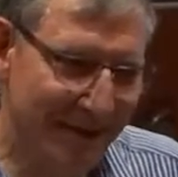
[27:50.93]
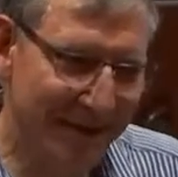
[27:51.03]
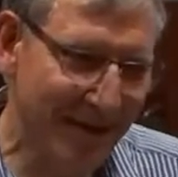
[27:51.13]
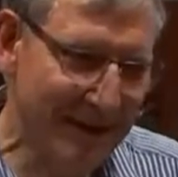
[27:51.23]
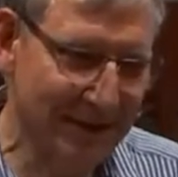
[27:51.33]

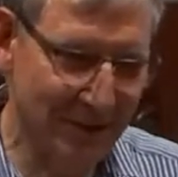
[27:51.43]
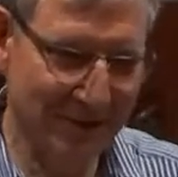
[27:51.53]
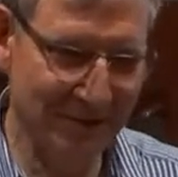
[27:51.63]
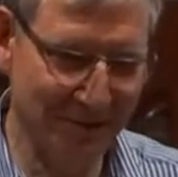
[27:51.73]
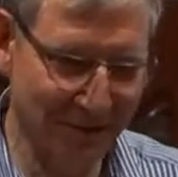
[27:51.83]
just
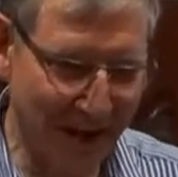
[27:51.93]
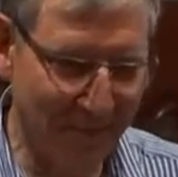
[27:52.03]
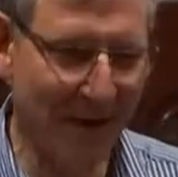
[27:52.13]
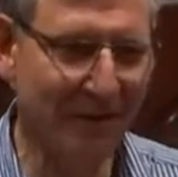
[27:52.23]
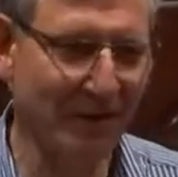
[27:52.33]
stood up
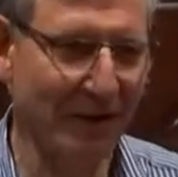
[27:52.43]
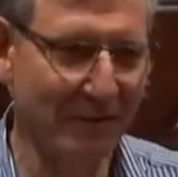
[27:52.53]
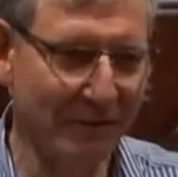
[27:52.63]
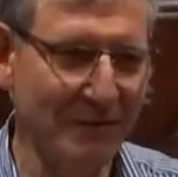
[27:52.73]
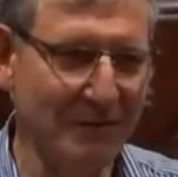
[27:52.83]
after I
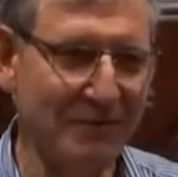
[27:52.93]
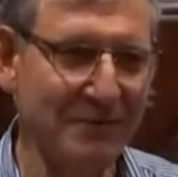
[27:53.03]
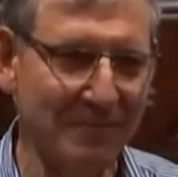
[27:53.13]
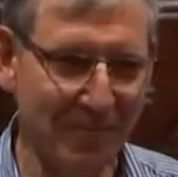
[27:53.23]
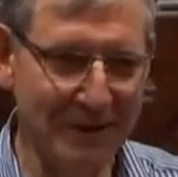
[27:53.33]

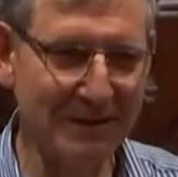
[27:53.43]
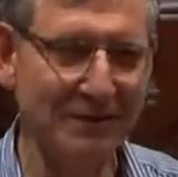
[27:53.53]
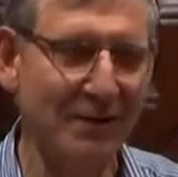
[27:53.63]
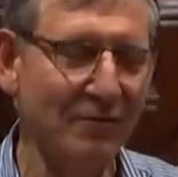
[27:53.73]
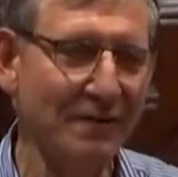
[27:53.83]
reduced the pressure
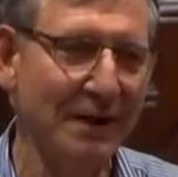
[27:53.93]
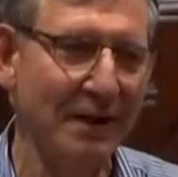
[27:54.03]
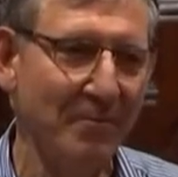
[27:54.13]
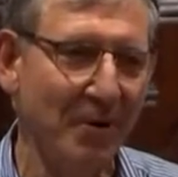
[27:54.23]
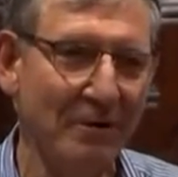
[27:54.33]
so I wouldn't
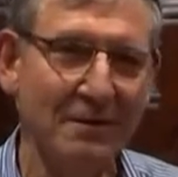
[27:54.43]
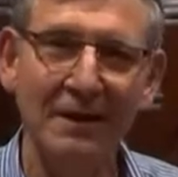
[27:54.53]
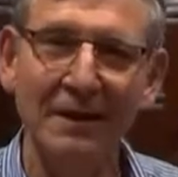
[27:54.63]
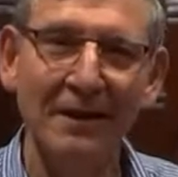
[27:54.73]
get bogged,